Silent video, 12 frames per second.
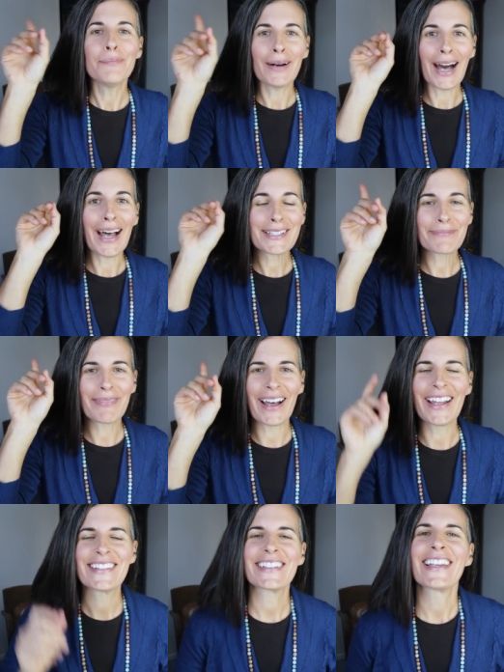but,
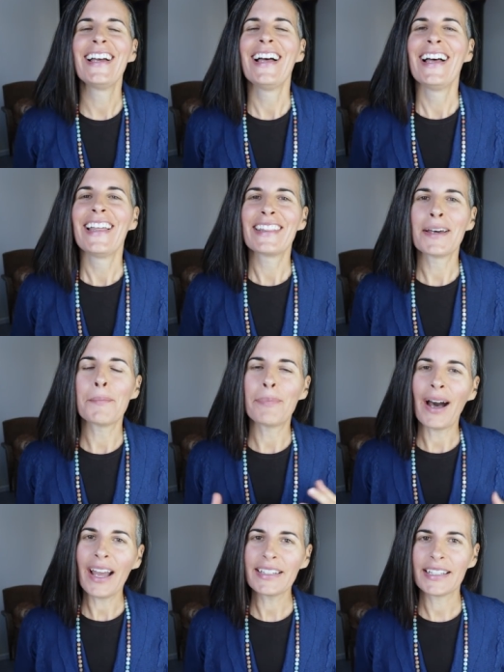but, the
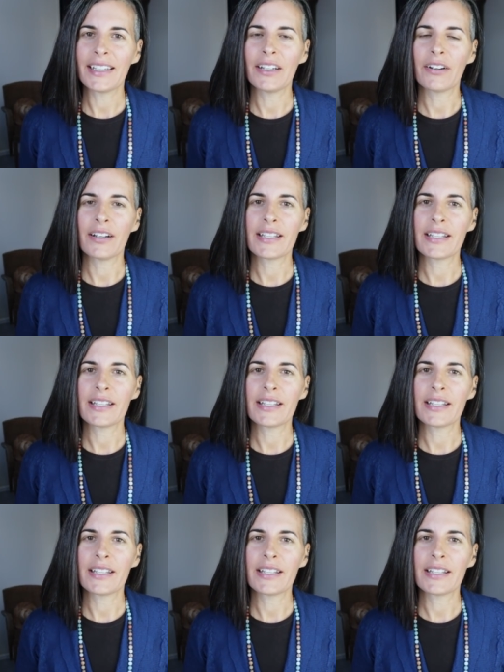but here